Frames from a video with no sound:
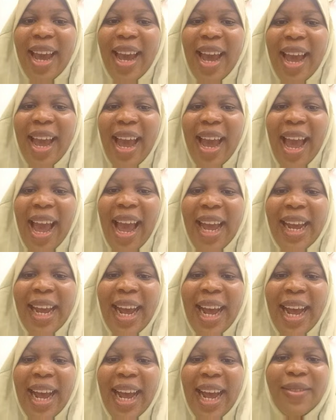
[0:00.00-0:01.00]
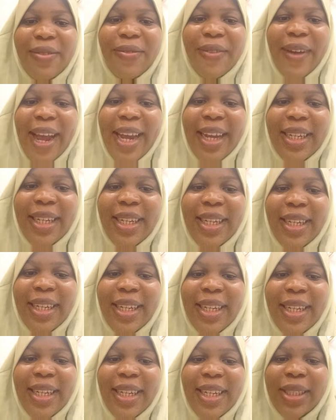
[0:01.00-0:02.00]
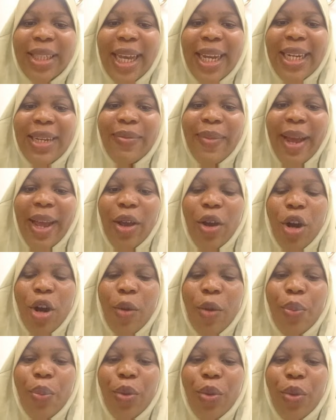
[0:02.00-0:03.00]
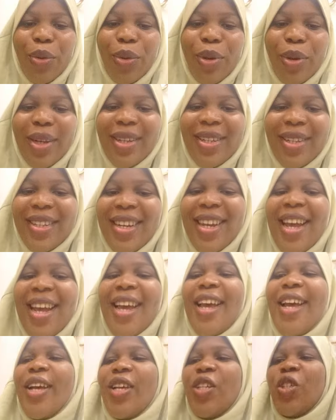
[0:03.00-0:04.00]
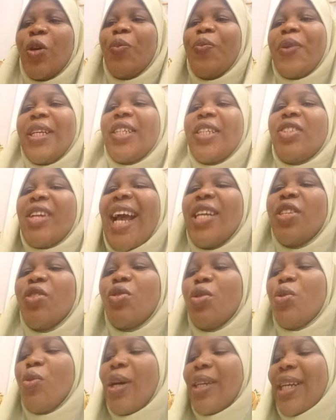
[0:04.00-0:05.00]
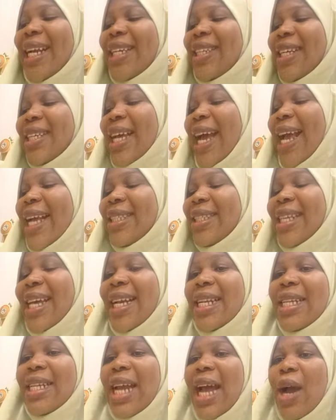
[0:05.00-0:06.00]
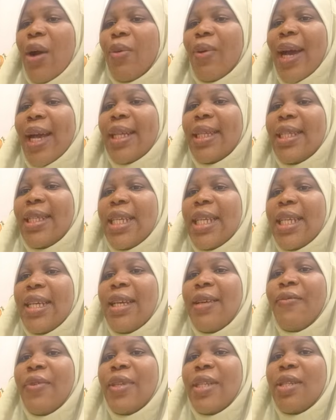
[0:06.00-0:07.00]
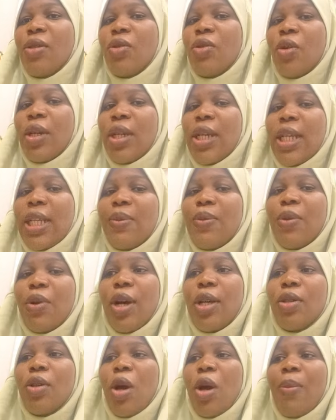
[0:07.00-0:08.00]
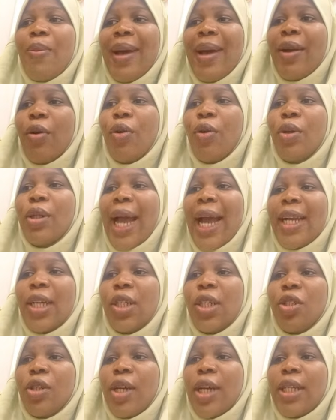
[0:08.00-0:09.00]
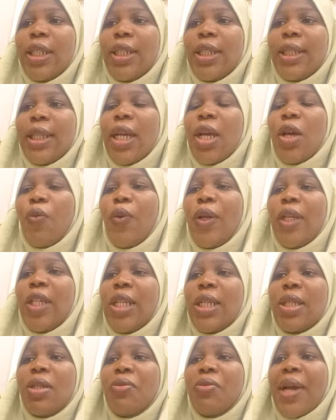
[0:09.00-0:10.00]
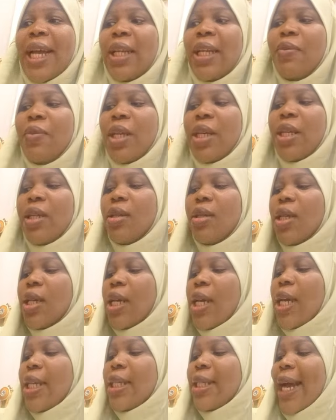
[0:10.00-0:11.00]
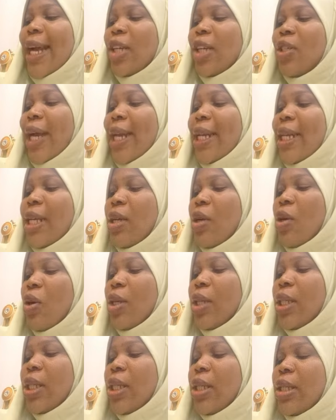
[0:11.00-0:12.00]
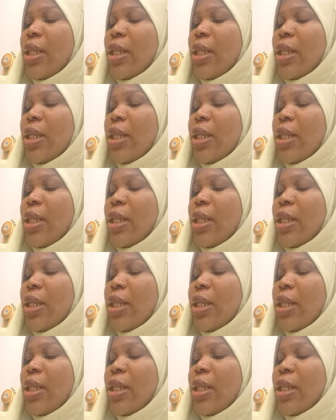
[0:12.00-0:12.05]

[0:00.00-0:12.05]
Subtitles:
I can't find all said in my Oppo. So please try to do what I said now and see if it is on it because on my own Android, which is Redmi, is actually on it.